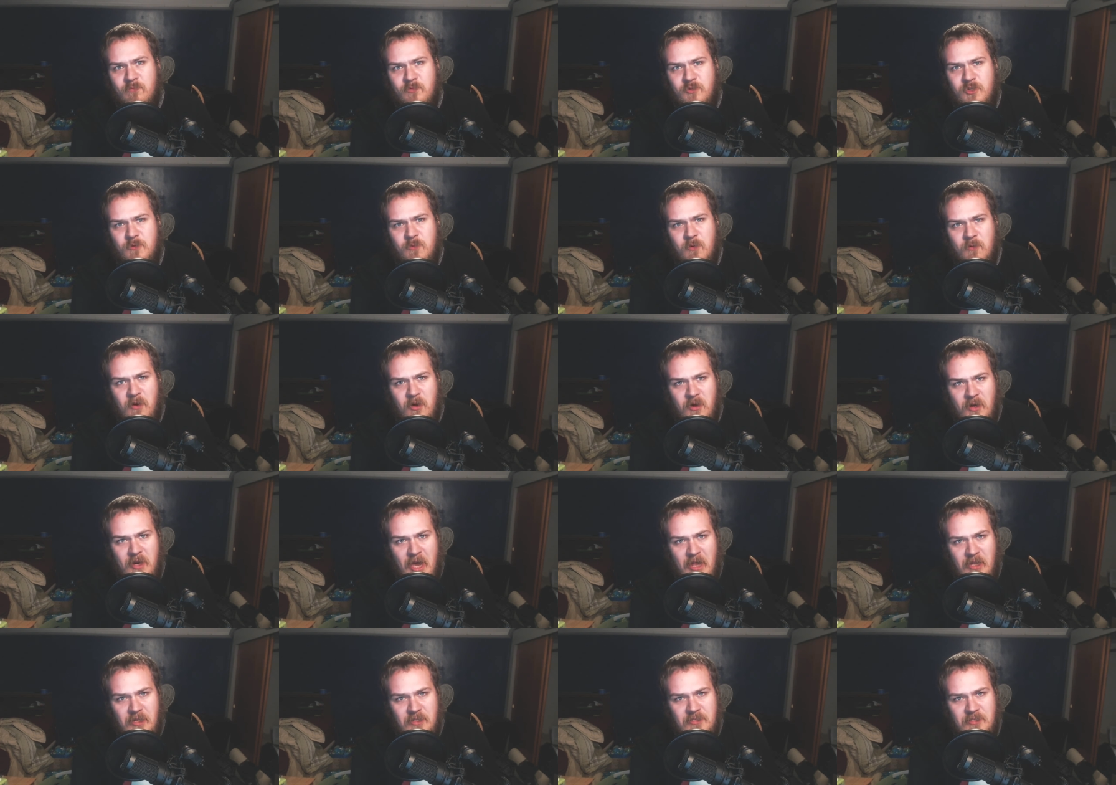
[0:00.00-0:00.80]
Super Mario
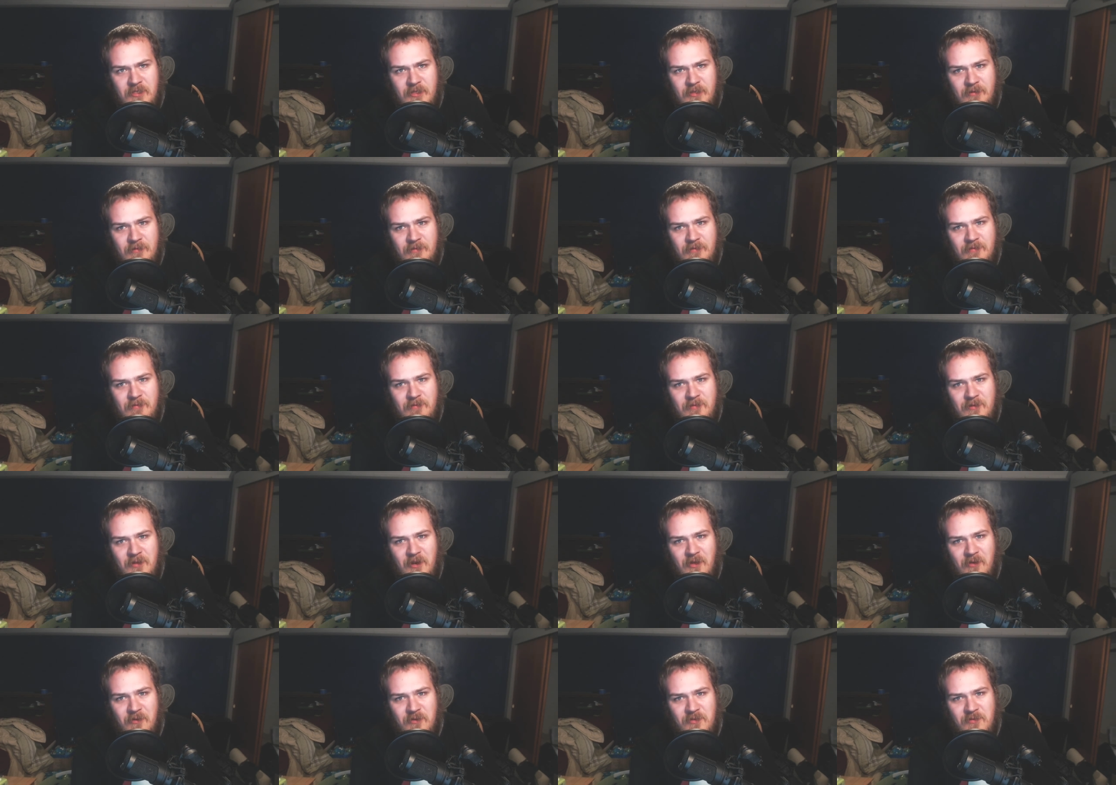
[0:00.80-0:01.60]
Galaxy,
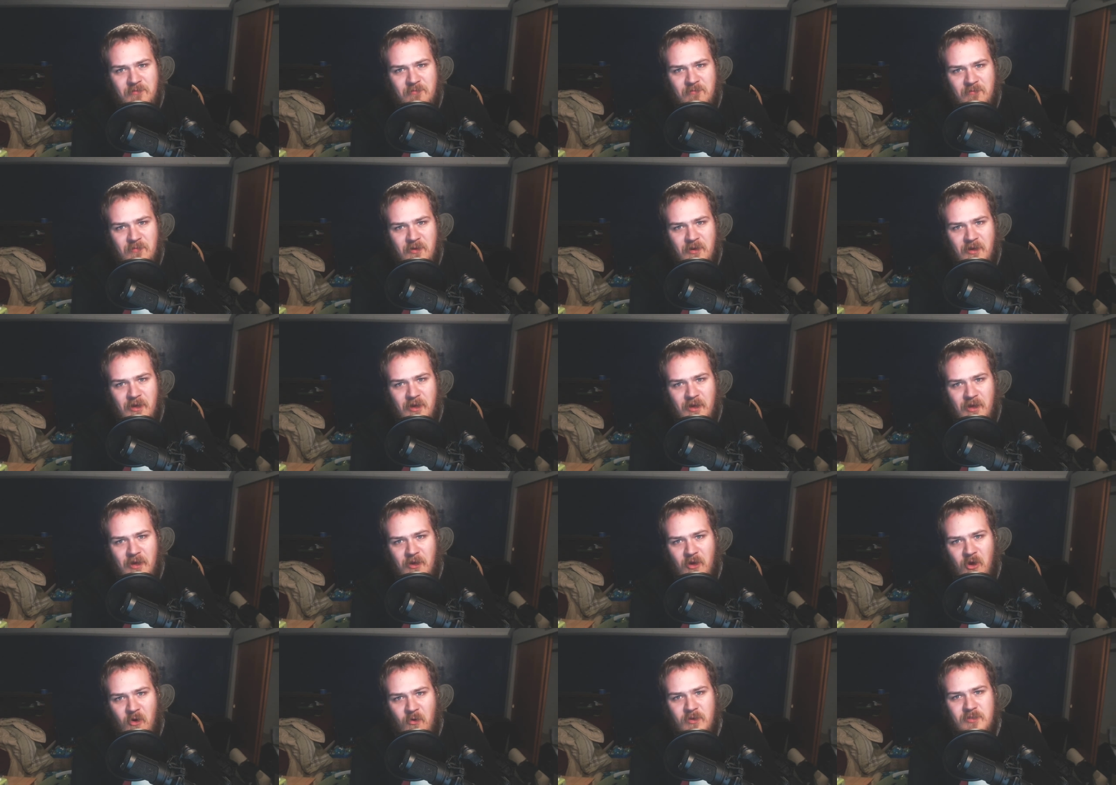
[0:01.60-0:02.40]
you know,
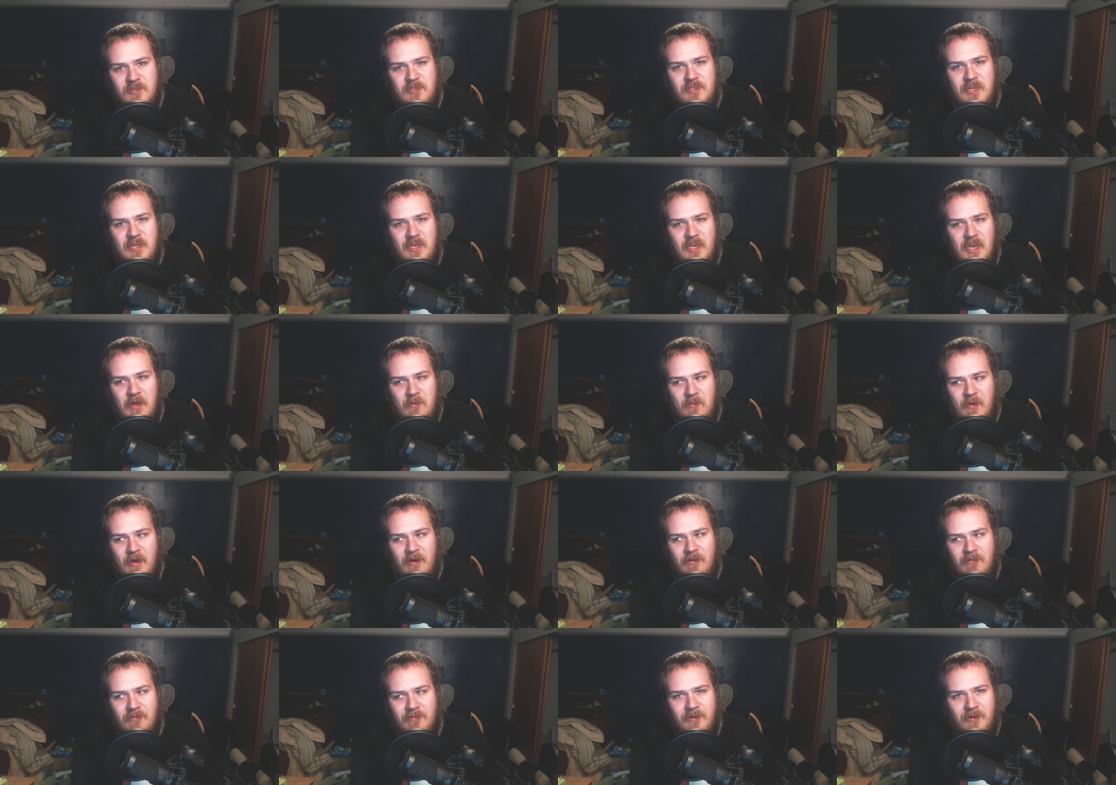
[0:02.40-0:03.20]
uh, OST came
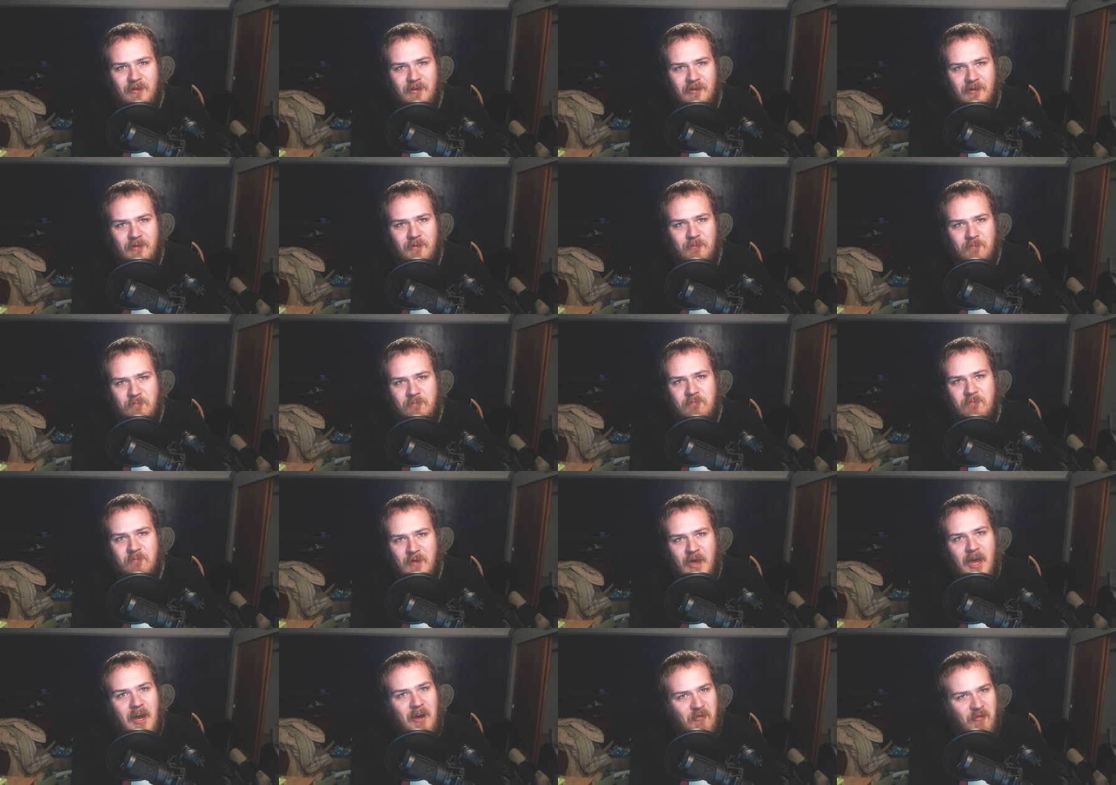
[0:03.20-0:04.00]
out. You know,
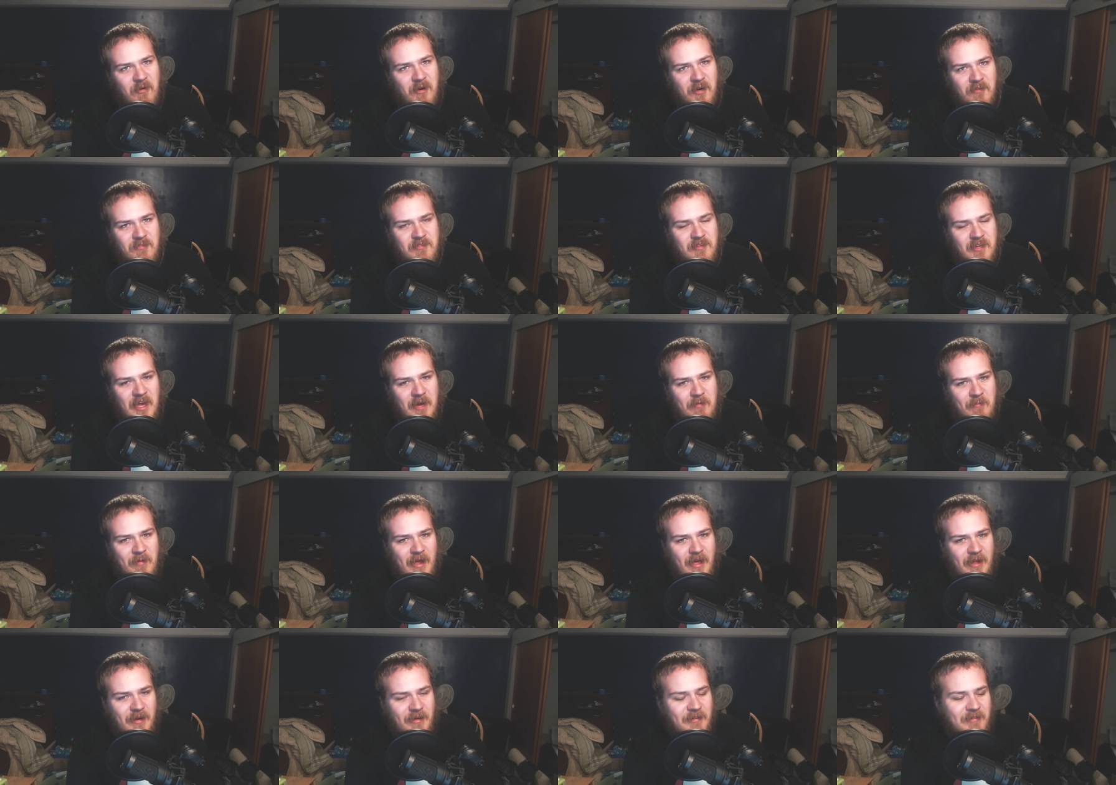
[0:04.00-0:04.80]
Ocarina of Time
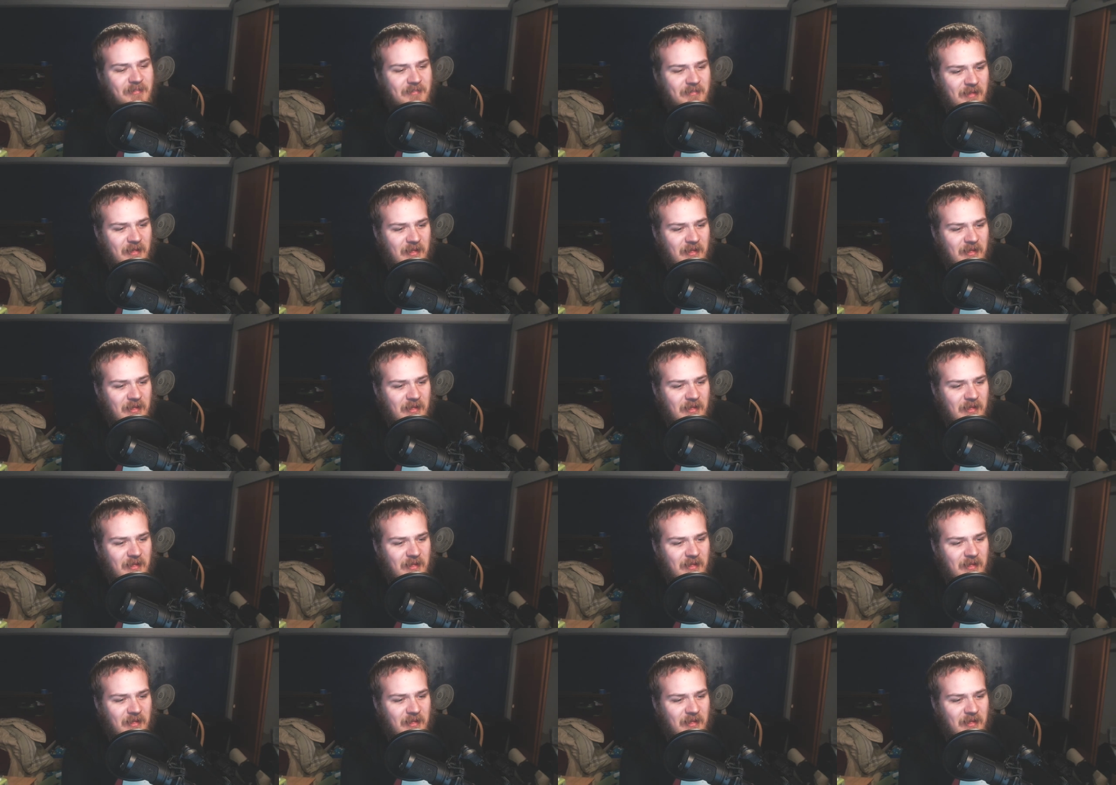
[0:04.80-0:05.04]
had it.